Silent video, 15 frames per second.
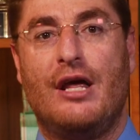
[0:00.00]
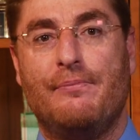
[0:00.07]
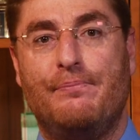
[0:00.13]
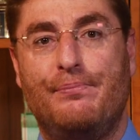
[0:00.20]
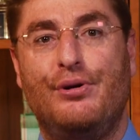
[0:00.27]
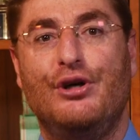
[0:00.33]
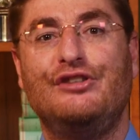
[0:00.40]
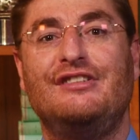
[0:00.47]

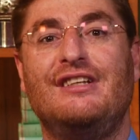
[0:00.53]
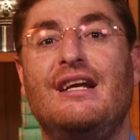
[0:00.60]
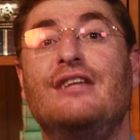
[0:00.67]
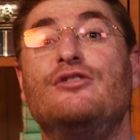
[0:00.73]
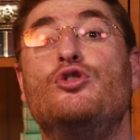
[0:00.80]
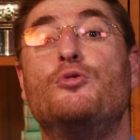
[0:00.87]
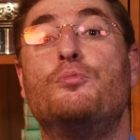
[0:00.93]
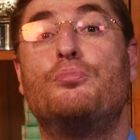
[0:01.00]
and puts it
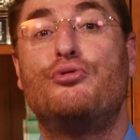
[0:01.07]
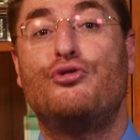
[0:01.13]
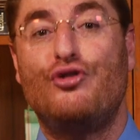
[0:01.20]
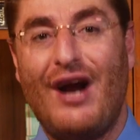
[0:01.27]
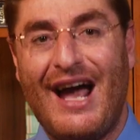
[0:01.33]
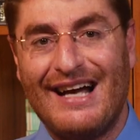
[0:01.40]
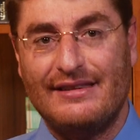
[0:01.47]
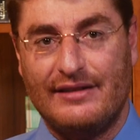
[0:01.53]
into
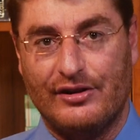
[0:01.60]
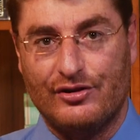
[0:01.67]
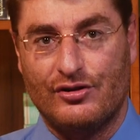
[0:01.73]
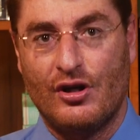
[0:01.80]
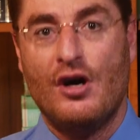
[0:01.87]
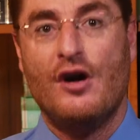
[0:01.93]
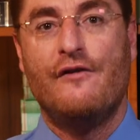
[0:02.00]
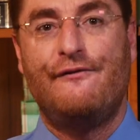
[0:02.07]

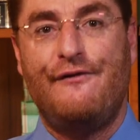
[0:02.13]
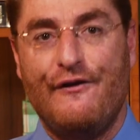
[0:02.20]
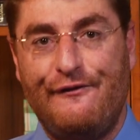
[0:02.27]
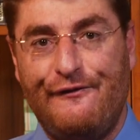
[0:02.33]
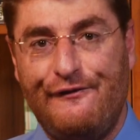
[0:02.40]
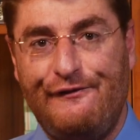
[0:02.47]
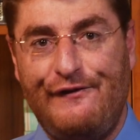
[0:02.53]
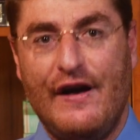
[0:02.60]
practice
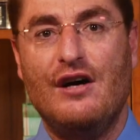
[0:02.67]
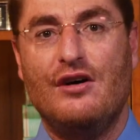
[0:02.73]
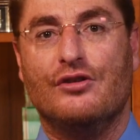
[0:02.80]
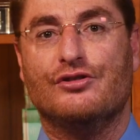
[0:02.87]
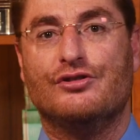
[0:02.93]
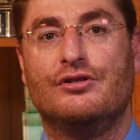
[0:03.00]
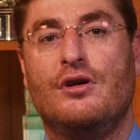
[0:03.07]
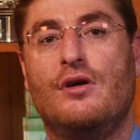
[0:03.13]

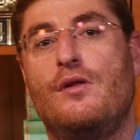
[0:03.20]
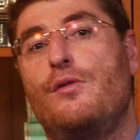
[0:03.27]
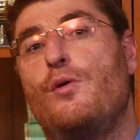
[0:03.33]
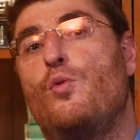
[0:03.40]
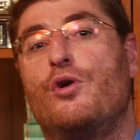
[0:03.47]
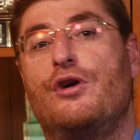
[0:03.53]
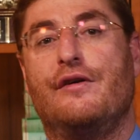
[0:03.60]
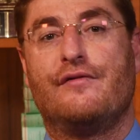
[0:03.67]
fulfills
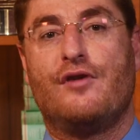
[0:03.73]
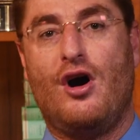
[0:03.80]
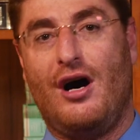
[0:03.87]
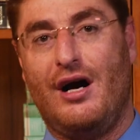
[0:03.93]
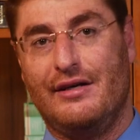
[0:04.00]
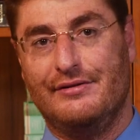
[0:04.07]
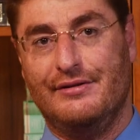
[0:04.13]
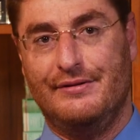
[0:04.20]
the Word of
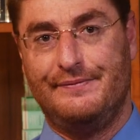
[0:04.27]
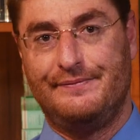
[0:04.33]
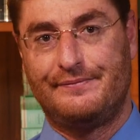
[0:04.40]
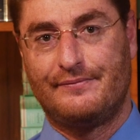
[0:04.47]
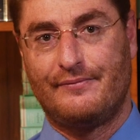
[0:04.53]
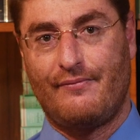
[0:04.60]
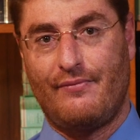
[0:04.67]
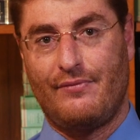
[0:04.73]
God.
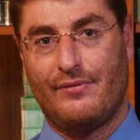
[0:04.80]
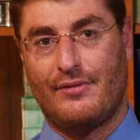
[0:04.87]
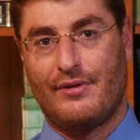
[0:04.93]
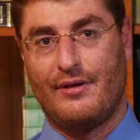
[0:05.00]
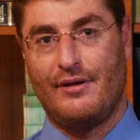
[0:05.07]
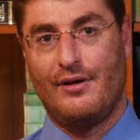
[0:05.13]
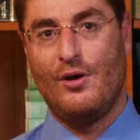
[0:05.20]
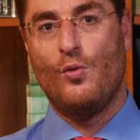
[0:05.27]

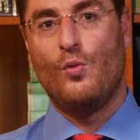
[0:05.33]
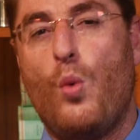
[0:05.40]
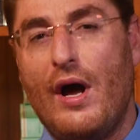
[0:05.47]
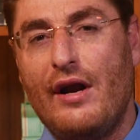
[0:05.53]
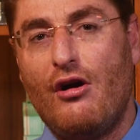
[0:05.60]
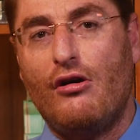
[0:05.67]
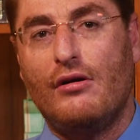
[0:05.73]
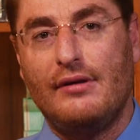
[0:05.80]

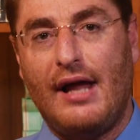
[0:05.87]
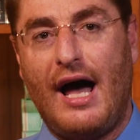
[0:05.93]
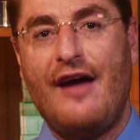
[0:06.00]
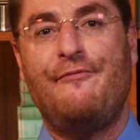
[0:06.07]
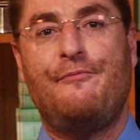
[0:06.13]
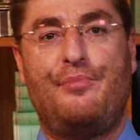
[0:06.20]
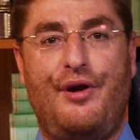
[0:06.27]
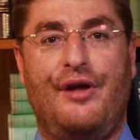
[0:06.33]
When our
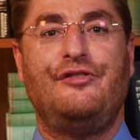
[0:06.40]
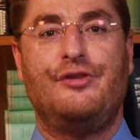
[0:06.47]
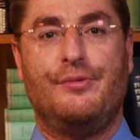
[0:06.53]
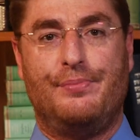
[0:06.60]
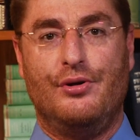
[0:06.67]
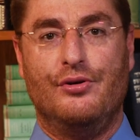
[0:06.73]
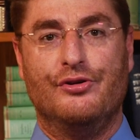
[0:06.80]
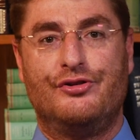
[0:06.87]
life
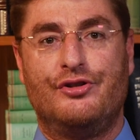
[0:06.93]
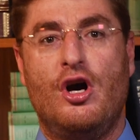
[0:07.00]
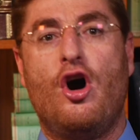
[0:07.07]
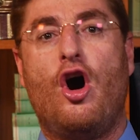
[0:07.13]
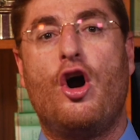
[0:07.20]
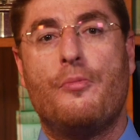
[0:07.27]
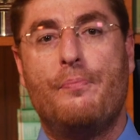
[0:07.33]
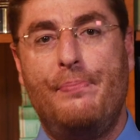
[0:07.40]
principles
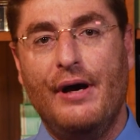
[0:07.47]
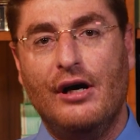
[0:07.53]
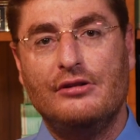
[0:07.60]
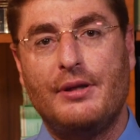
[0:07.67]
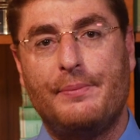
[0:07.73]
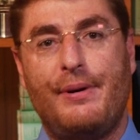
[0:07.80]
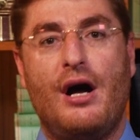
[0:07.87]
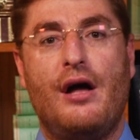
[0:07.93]
are
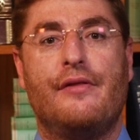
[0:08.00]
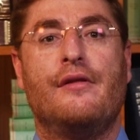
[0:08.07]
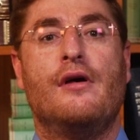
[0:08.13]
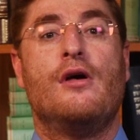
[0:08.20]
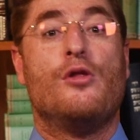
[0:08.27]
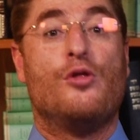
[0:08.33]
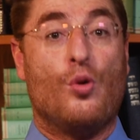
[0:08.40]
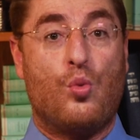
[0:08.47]
built upon
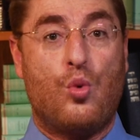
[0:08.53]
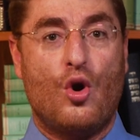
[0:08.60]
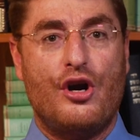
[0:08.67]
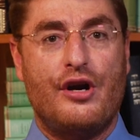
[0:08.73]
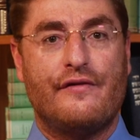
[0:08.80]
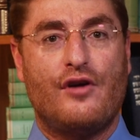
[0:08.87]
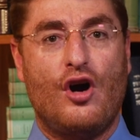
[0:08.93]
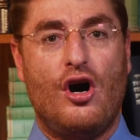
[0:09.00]
the
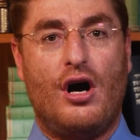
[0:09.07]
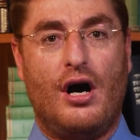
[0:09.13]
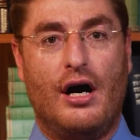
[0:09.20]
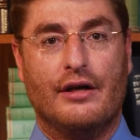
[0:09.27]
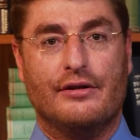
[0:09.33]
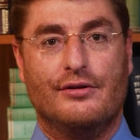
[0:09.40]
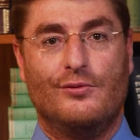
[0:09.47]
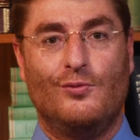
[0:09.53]
Word of
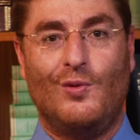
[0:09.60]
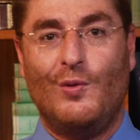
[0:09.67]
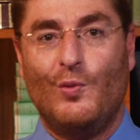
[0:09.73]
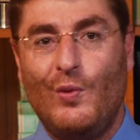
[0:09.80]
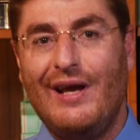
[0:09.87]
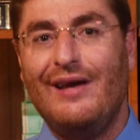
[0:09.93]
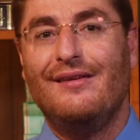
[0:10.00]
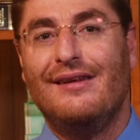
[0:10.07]
God,
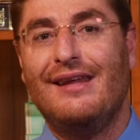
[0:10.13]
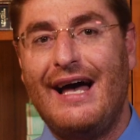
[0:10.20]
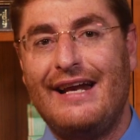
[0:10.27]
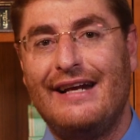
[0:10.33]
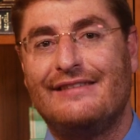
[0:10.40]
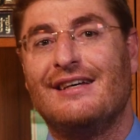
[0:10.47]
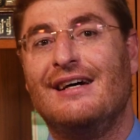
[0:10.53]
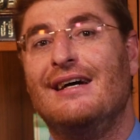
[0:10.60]
when we
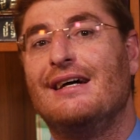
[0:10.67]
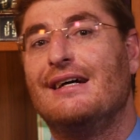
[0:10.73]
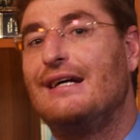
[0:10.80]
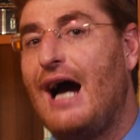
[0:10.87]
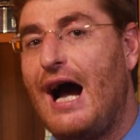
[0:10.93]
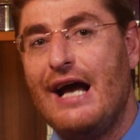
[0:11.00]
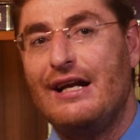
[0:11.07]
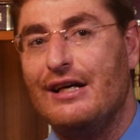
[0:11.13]
let it
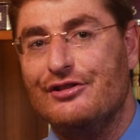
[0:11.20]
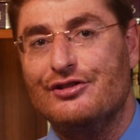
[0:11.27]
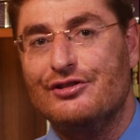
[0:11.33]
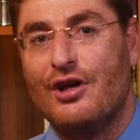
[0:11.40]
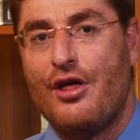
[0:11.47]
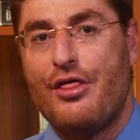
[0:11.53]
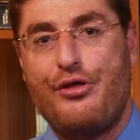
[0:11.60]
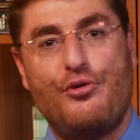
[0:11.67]
guide
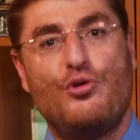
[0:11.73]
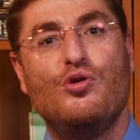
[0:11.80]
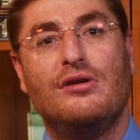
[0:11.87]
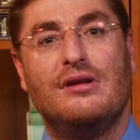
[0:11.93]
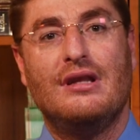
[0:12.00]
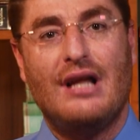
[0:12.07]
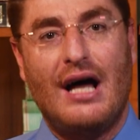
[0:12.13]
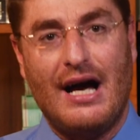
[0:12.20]
us through
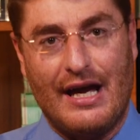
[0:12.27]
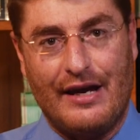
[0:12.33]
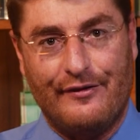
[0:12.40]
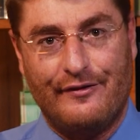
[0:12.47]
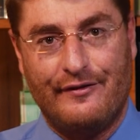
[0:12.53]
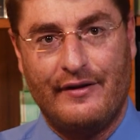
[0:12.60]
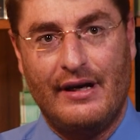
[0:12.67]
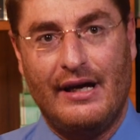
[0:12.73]

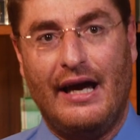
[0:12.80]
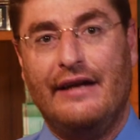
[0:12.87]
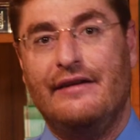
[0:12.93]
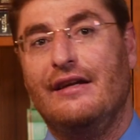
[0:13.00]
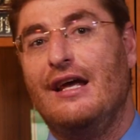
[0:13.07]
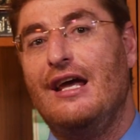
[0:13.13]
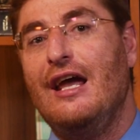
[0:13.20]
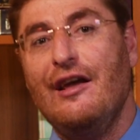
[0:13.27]
life
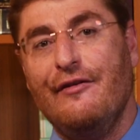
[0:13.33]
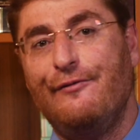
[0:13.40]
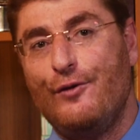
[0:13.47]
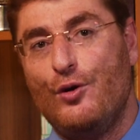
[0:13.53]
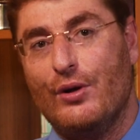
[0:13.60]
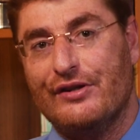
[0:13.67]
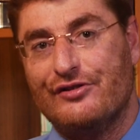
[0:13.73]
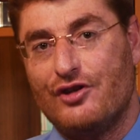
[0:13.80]
and
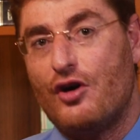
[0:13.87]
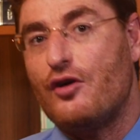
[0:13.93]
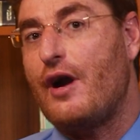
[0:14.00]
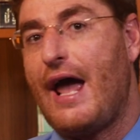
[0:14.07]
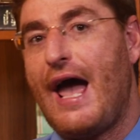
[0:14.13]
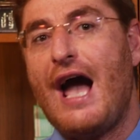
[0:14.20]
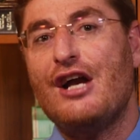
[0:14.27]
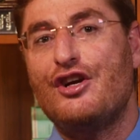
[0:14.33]
influence
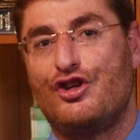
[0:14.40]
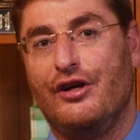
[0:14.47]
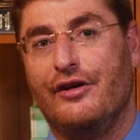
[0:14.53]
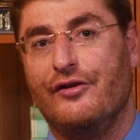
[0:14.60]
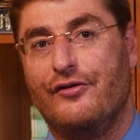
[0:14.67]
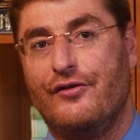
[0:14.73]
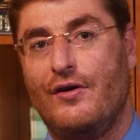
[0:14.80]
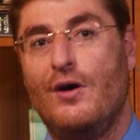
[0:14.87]
our
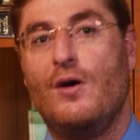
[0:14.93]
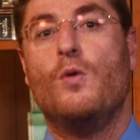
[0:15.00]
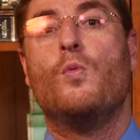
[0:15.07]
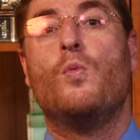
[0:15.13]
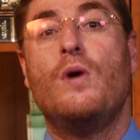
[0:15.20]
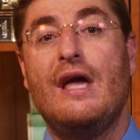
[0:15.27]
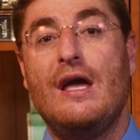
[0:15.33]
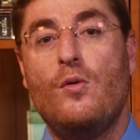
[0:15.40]
actions,
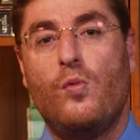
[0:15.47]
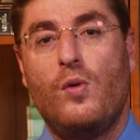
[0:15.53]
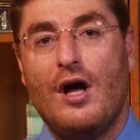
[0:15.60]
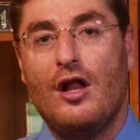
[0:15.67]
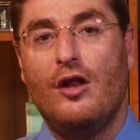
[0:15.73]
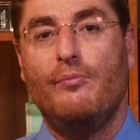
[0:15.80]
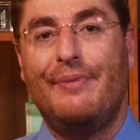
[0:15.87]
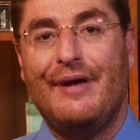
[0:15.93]
we
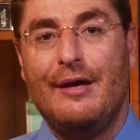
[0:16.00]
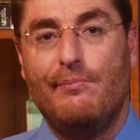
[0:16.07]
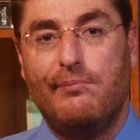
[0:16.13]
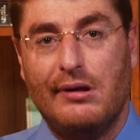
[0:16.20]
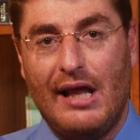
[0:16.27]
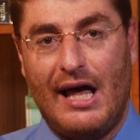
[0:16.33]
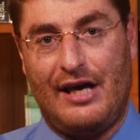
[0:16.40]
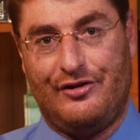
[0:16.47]
will be
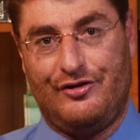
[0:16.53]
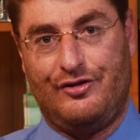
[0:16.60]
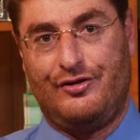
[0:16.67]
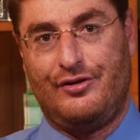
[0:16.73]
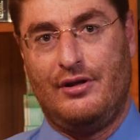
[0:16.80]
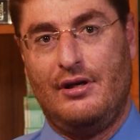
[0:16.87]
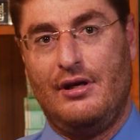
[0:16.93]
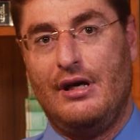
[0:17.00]

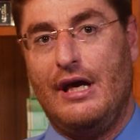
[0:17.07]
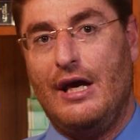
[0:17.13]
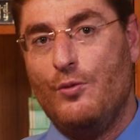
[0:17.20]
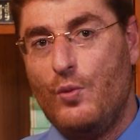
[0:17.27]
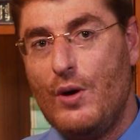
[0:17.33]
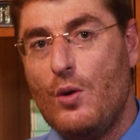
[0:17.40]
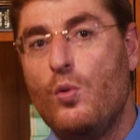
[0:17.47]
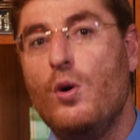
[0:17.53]
blessed
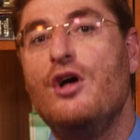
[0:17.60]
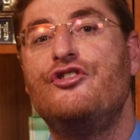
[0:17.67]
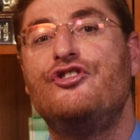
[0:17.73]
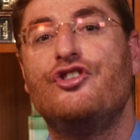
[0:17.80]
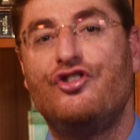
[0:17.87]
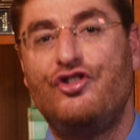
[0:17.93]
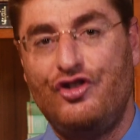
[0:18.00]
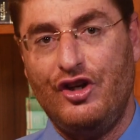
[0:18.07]
and we will
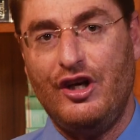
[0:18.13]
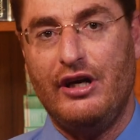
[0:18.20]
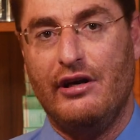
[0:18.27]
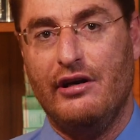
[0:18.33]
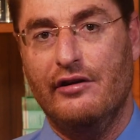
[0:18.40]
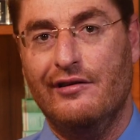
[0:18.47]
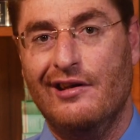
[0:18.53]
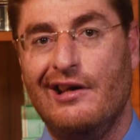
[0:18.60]

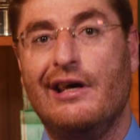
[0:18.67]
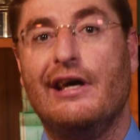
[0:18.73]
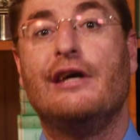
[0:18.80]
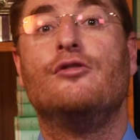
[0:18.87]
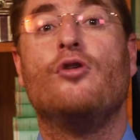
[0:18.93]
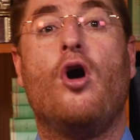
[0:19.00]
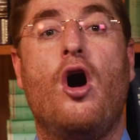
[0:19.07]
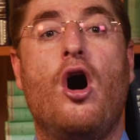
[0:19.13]
succeed
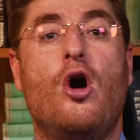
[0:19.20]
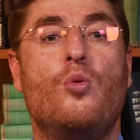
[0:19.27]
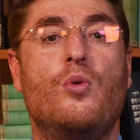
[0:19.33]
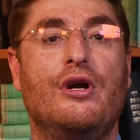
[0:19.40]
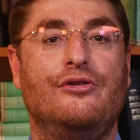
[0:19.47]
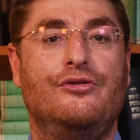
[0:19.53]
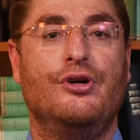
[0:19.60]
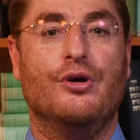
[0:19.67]
in all
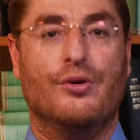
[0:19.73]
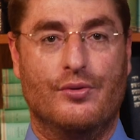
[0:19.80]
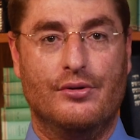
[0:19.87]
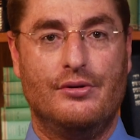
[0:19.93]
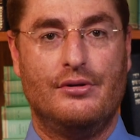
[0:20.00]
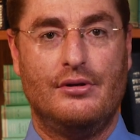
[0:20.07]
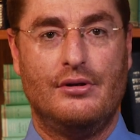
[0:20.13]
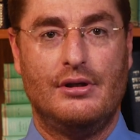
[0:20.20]
we do.
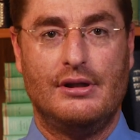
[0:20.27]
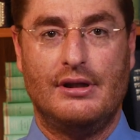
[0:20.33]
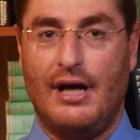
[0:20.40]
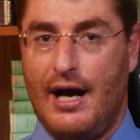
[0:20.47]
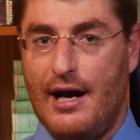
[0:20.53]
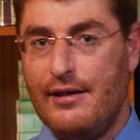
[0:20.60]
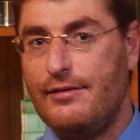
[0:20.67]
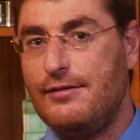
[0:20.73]

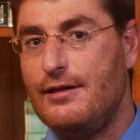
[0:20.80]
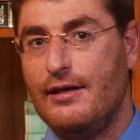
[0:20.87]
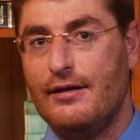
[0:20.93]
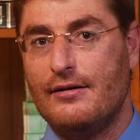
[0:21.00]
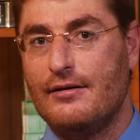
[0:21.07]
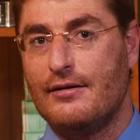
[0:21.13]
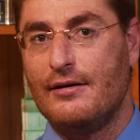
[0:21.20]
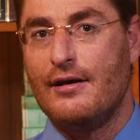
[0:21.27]
I
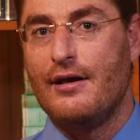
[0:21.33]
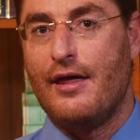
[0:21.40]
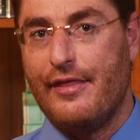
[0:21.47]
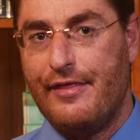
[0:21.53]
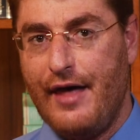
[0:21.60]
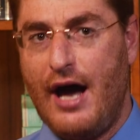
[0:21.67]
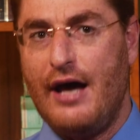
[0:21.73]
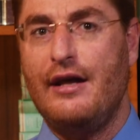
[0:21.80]
think
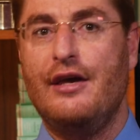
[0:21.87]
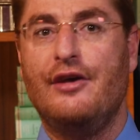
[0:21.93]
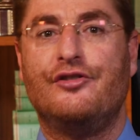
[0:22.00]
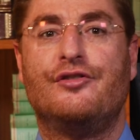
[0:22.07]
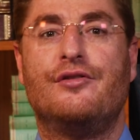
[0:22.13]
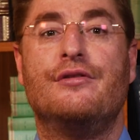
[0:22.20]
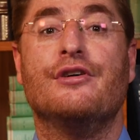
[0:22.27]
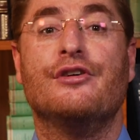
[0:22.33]
that
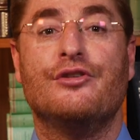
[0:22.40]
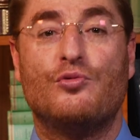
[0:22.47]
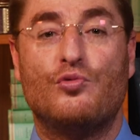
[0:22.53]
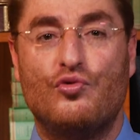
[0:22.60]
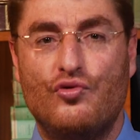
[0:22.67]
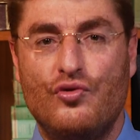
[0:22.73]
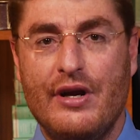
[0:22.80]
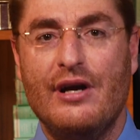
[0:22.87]
is the
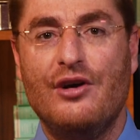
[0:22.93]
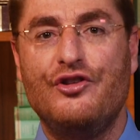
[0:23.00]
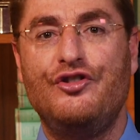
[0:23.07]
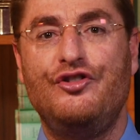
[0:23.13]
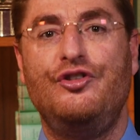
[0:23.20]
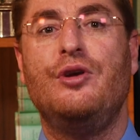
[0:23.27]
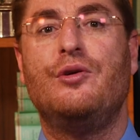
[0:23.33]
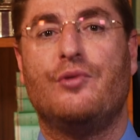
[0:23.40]
real
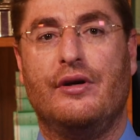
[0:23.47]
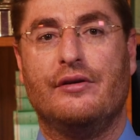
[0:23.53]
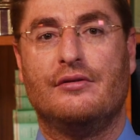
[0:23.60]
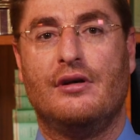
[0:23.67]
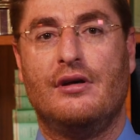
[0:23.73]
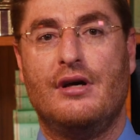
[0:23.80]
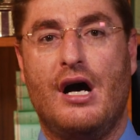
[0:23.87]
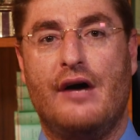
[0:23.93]

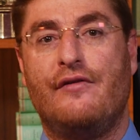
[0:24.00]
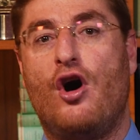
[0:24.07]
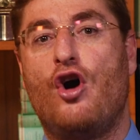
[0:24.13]
secret of